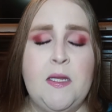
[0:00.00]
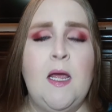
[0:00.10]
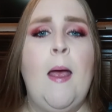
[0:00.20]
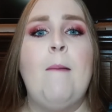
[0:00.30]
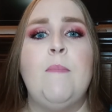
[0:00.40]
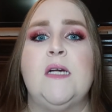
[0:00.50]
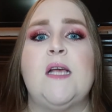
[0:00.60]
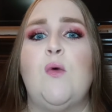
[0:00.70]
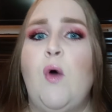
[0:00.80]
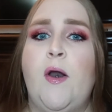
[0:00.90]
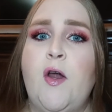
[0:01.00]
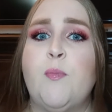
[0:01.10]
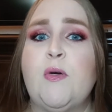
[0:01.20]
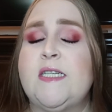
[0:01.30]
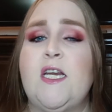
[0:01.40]
Because I
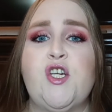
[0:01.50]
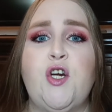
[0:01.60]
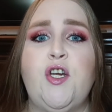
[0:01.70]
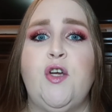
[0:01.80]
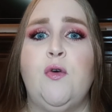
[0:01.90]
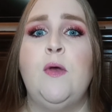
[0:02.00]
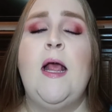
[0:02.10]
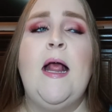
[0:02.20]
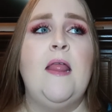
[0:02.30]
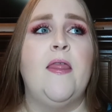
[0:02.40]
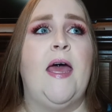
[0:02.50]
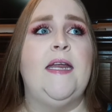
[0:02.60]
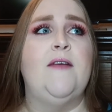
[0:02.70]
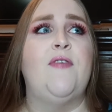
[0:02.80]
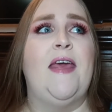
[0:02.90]
100% assure you that
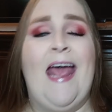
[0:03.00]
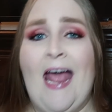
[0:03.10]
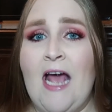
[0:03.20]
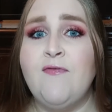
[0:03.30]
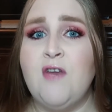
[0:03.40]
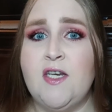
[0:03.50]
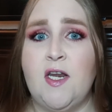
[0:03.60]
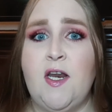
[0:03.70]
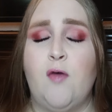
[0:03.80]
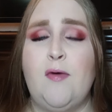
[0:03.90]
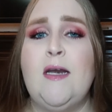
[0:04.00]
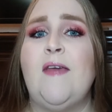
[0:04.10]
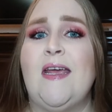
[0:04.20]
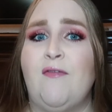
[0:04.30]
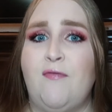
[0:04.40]
if they have not done it already, they
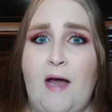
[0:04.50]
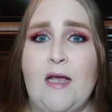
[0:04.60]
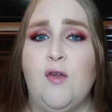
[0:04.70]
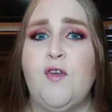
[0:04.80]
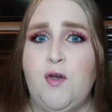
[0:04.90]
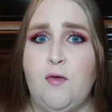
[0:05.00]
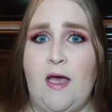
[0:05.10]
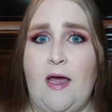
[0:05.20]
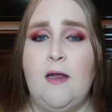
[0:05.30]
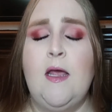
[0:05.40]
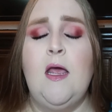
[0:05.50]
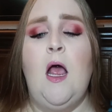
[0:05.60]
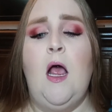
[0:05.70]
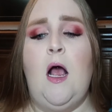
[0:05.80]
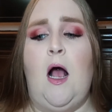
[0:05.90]
have filed to do that.
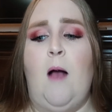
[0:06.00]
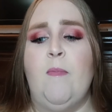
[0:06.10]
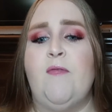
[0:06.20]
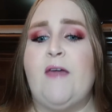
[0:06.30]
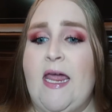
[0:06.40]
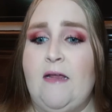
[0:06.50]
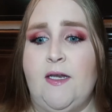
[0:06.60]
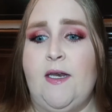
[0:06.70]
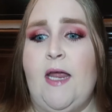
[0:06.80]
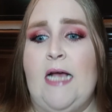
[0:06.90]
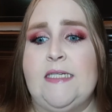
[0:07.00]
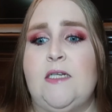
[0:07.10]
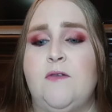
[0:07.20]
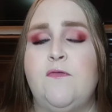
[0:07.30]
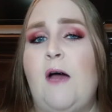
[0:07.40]
If Jaclyn
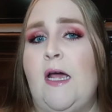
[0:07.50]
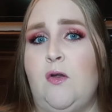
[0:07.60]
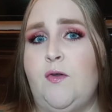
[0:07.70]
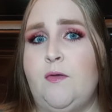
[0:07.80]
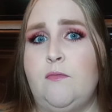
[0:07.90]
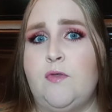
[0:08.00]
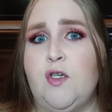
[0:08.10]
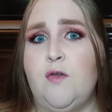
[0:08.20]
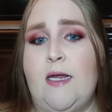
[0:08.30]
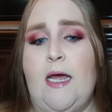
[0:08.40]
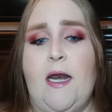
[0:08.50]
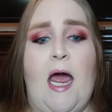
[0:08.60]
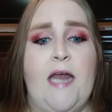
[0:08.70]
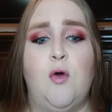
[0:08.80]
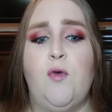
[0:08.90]
hasn't filed to do that yet, I
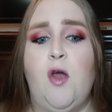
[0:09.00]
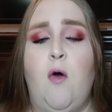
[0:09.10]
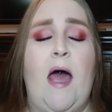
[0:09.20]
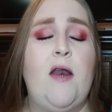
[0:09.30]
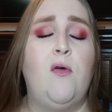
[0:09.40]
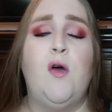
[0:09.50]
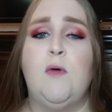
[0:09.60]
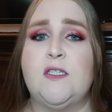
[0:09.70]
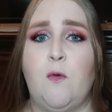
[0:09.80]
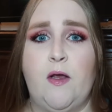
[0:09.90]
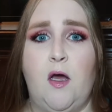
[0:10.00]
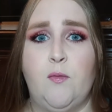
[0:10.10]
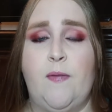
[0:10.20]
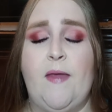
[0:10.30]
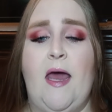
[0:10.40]
don't know. I don't know what's going on with
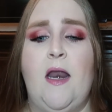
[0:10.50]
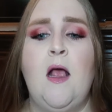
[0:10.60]
that.